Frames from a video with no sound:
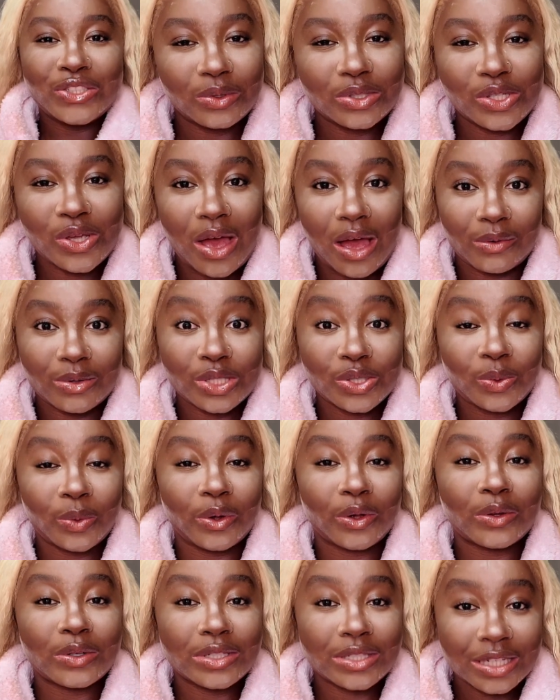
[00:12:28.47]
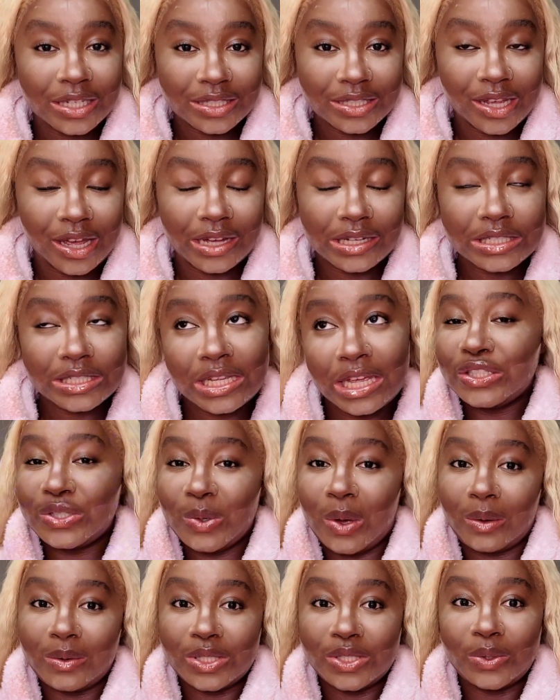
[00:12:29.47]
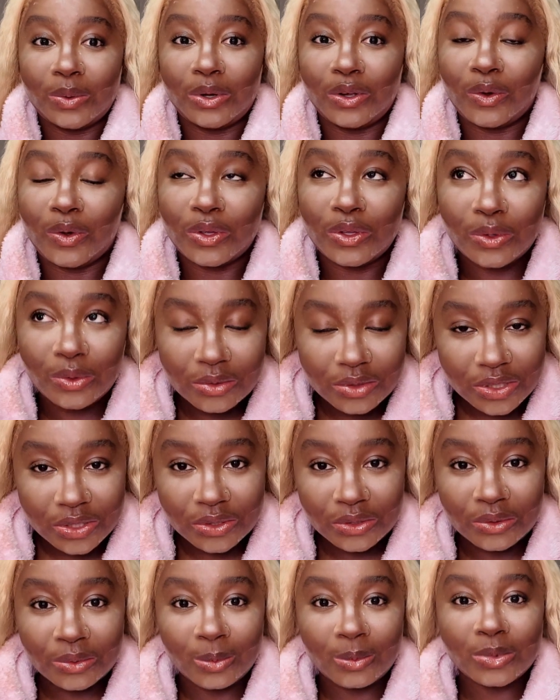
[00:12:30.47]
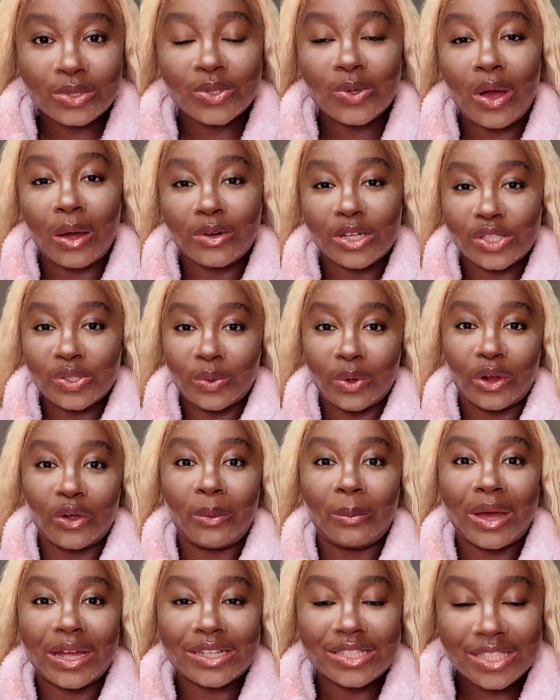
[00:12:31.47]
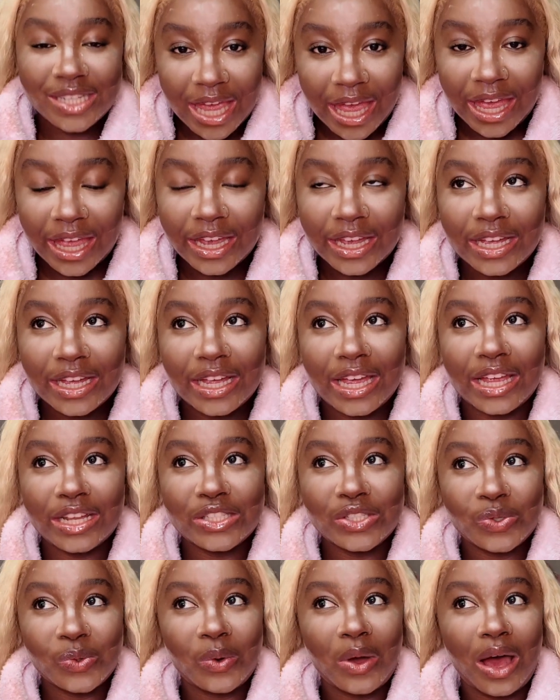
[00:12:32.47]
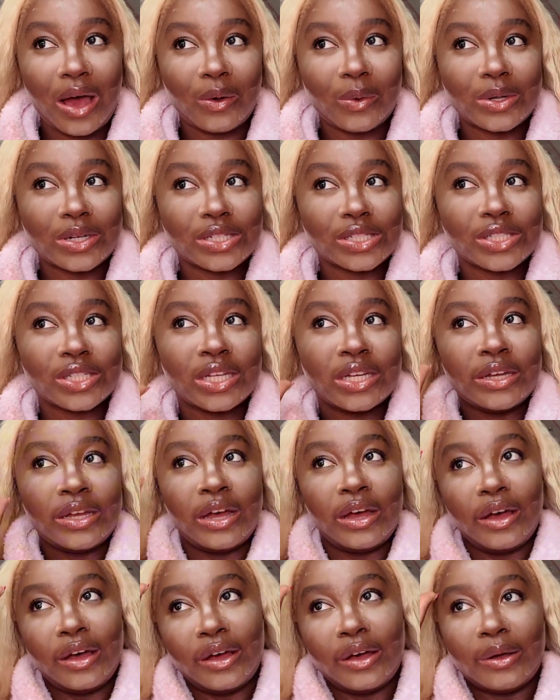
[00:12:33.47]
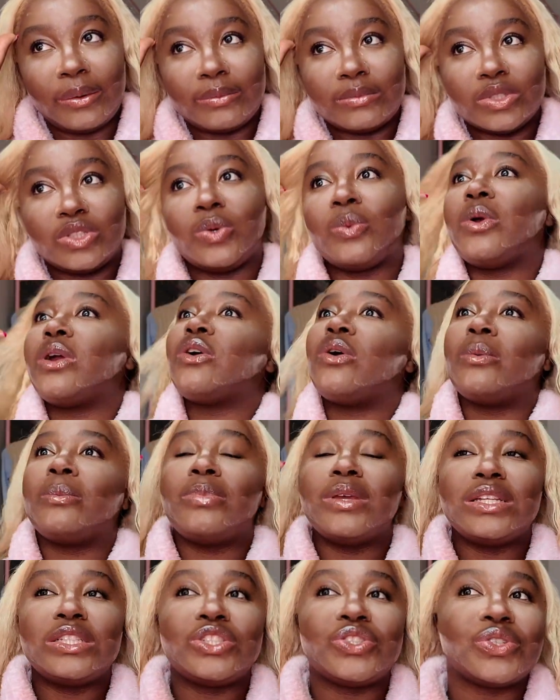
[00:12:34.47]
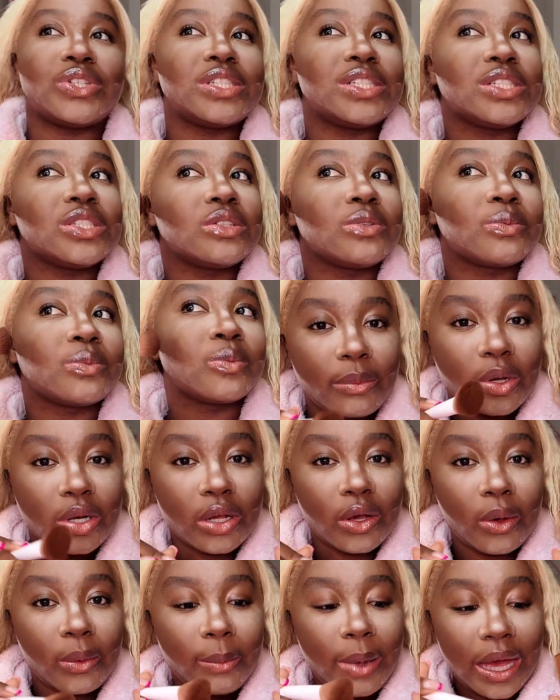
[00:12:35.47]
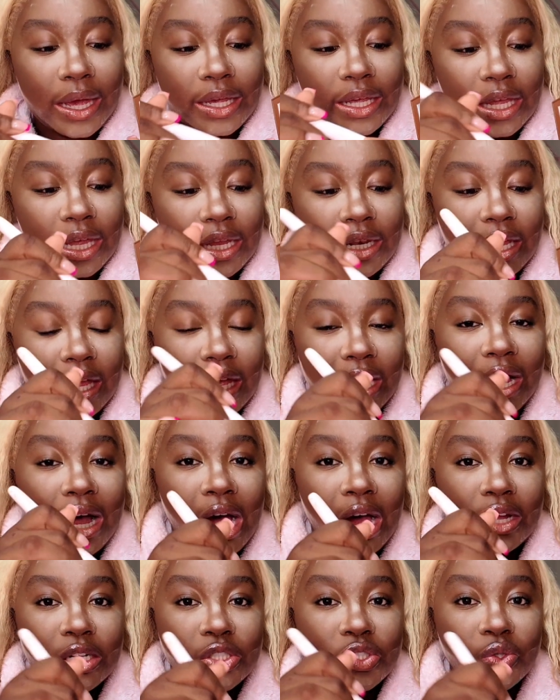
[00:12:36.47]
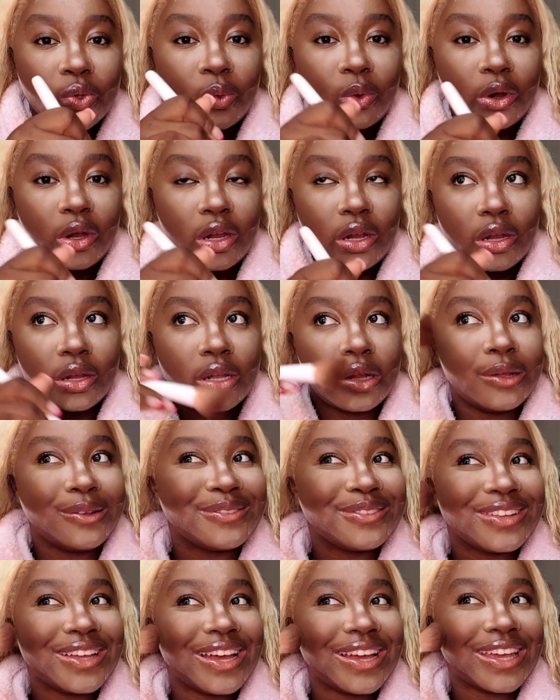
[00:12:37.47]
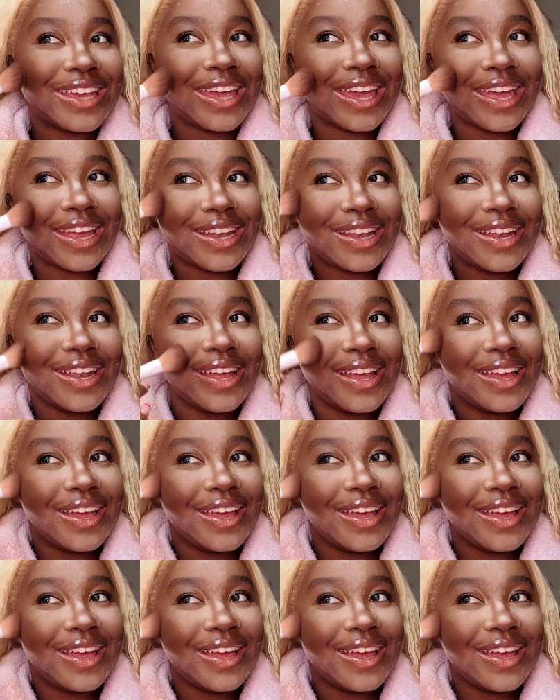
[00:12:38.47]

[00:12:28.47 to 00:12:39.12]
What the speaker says: 2 hours to work on TikToks, 2 hours to work on YouTube, 2 hours to work on my tech, and 2 hours to work on Pinterest. I'm gonna go back in and contour again.